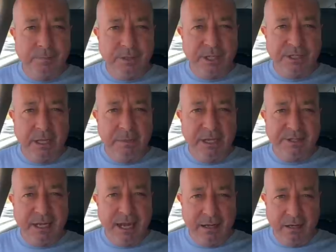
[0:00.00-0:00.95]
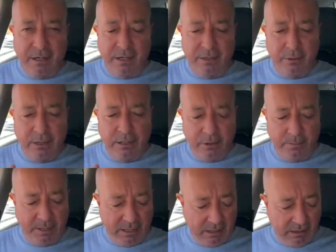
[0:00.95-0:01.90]
Just give me a sec, I've got to do a little
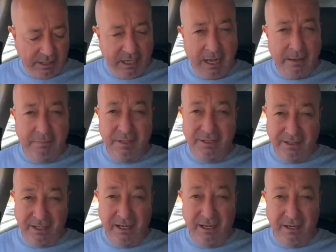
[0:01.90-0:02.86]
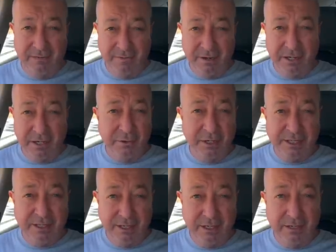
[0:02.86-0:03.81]
bit of cleaning up. It's getting very
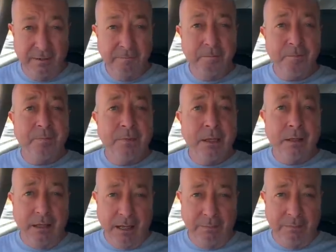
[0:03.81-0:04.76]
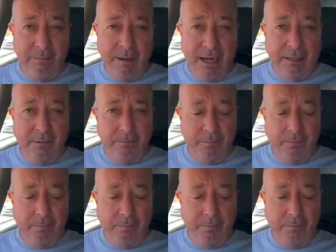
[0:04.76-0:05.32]
greasy here. I'll be back.